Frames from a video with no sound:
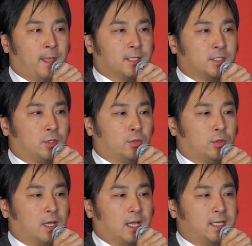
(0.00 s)

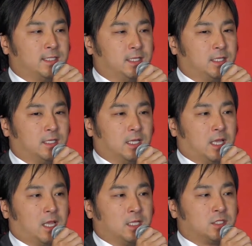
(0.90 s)
So I think
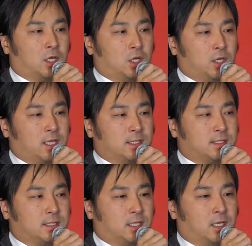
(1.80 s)
as long
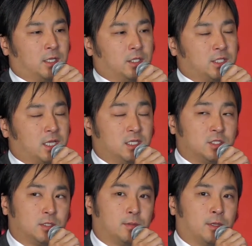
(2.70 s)
as the
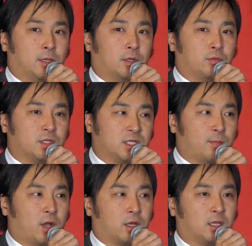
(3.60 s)
Chinese real
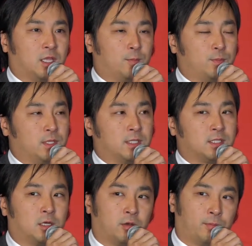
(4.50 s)
estate market keep its
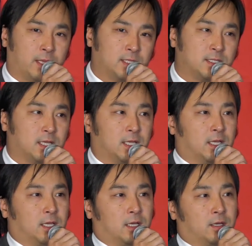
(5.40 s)
current pace,
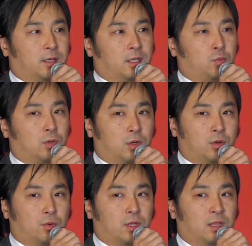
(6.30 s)
it
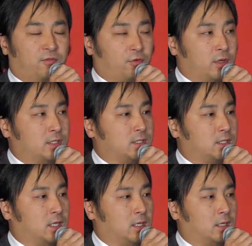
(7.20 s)
will
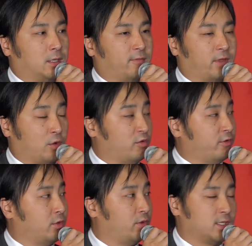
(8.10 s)
influence
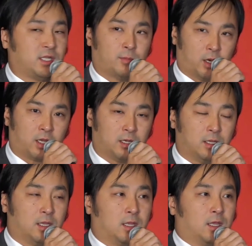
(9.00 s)
Vancouver real estate market.
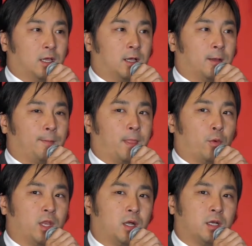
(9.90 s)

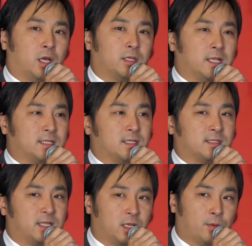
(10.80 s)
Whether or not that's
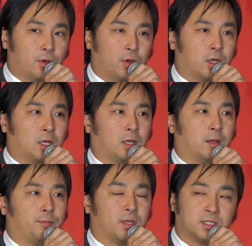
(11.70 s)
sustainable,
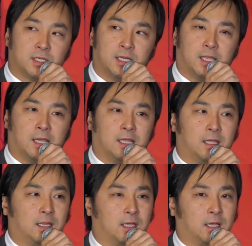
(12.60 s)
personally,
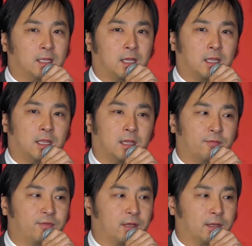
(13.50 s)
I have